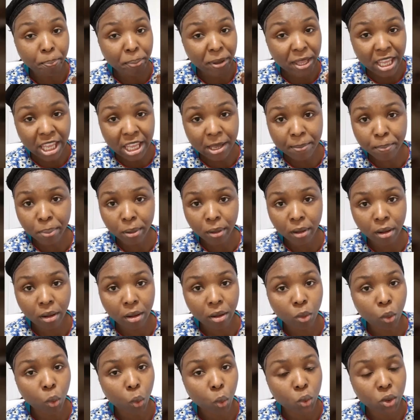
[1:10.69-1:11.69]

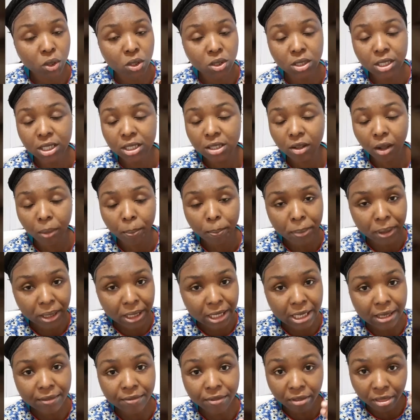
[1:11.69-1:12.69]
people who did not
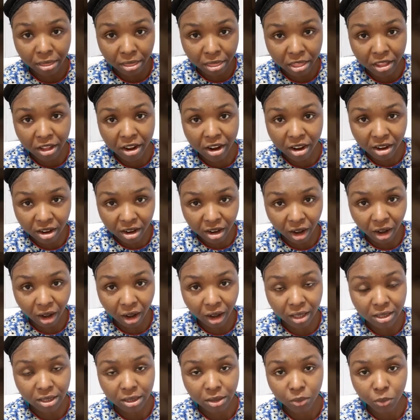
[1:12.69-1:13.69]
believe in their
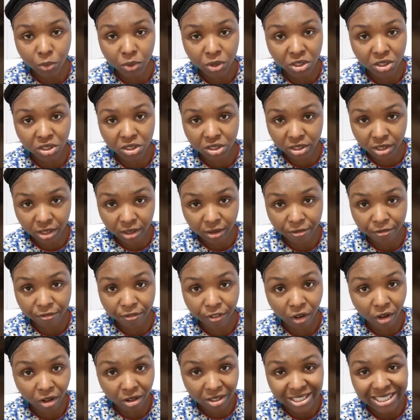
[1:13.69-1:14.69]
God, which is their
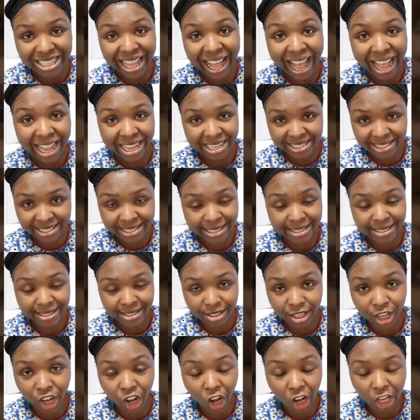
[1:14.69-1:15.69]
false
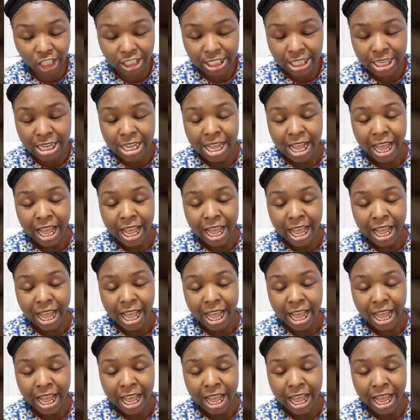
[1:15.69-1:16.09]
ISIS God,